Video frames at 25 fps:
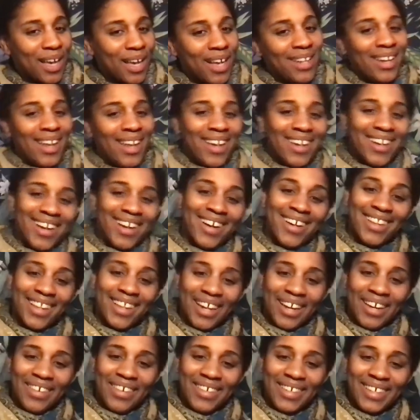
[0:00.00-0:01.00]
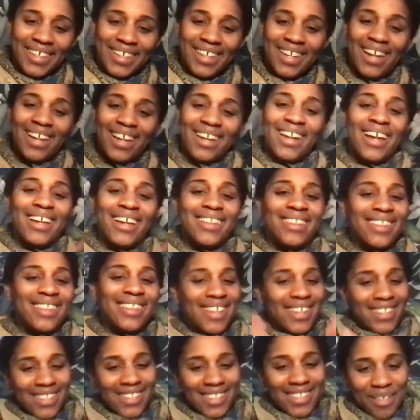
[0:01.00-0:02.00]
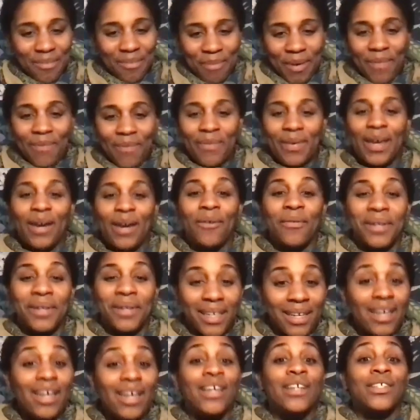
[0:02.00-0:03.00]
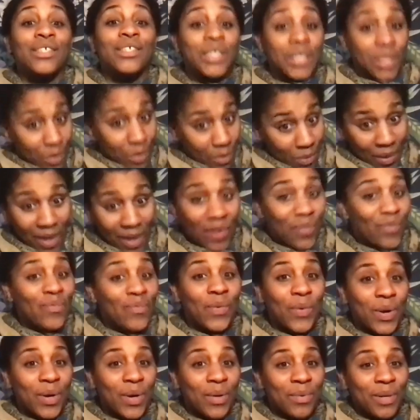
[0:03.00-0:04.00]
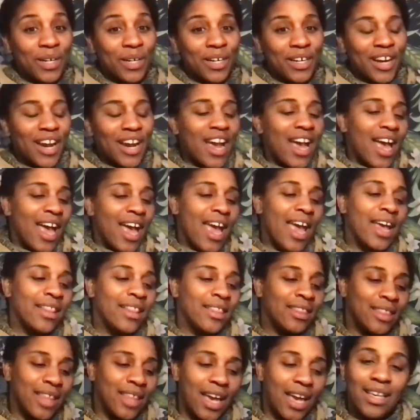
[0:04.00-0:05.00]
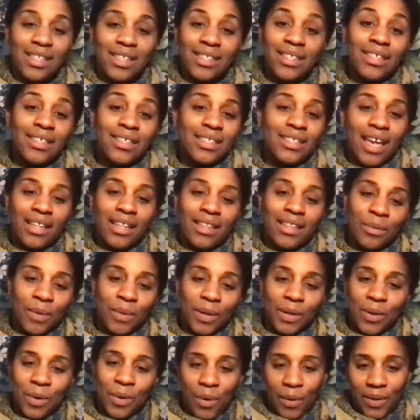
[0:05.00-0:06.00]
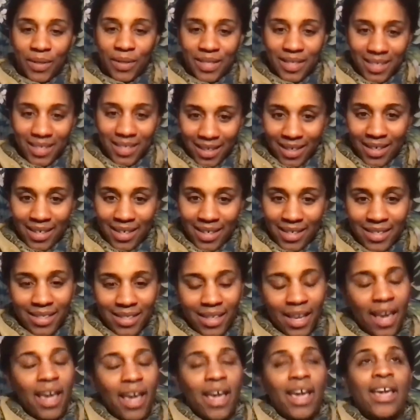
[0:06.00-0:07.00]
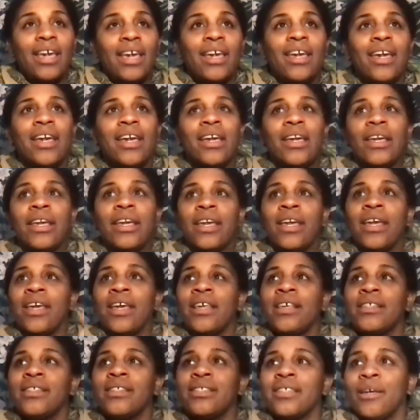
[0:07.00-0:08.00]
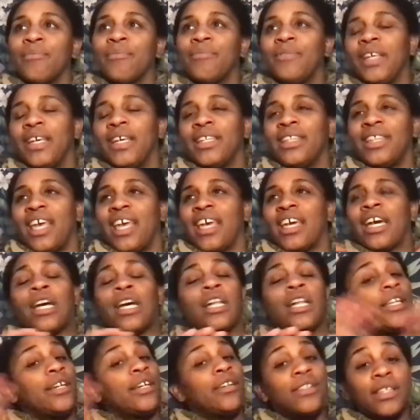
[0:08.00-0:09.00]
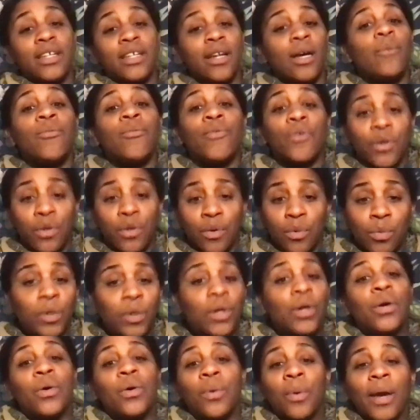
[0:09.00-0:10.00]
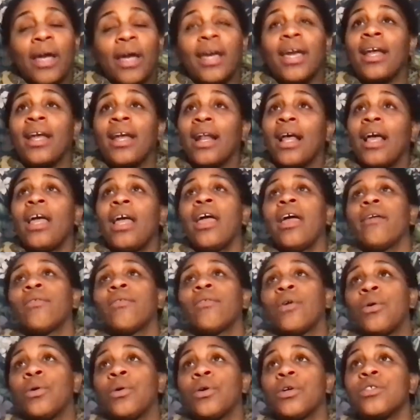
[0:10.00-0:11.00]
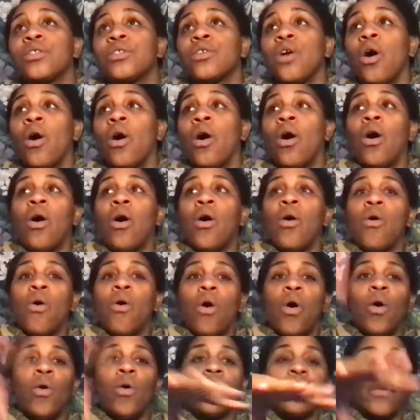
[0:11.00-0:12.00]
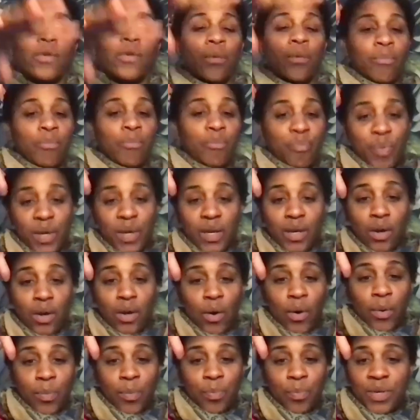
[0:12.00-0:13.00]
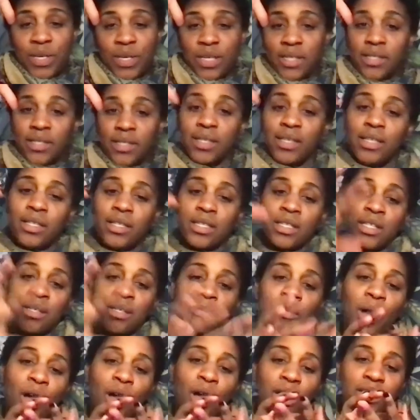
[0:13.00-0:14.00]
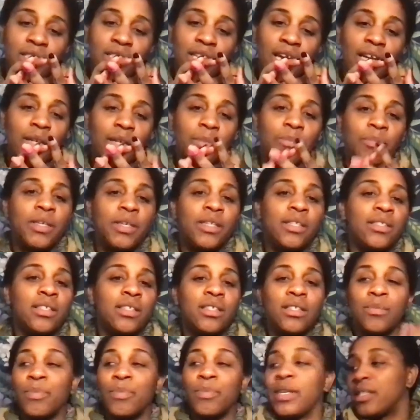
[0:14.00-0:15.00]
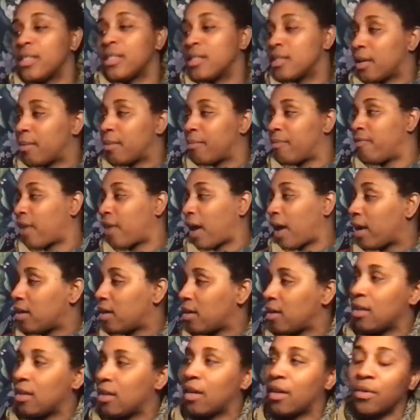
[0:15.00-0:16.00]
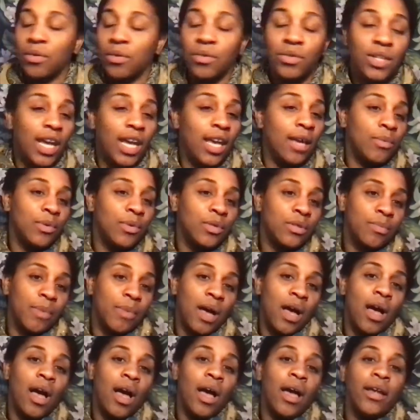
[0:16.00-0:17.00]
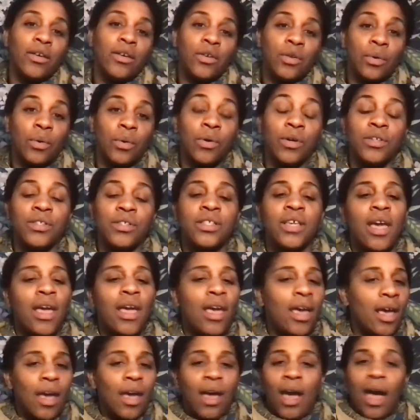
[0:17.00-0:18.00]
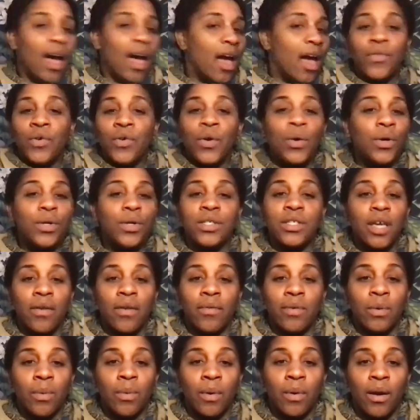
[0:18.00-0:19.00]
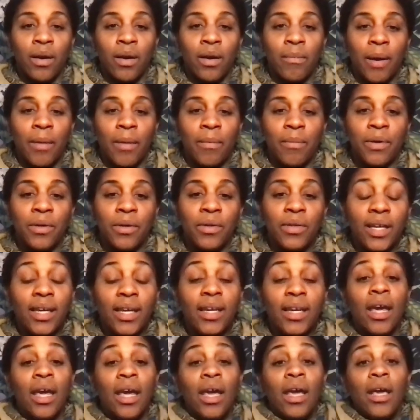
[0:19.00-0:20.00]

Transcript: I like clarity. I like things to be very straightforward. And that is exactly what quartz does. It is something that clears it up for you real quick. And I have quartz all over, big old pieces, small, tiny pieces, pieces I'm finding under tables behind doors. I have quartz everywhere in my building.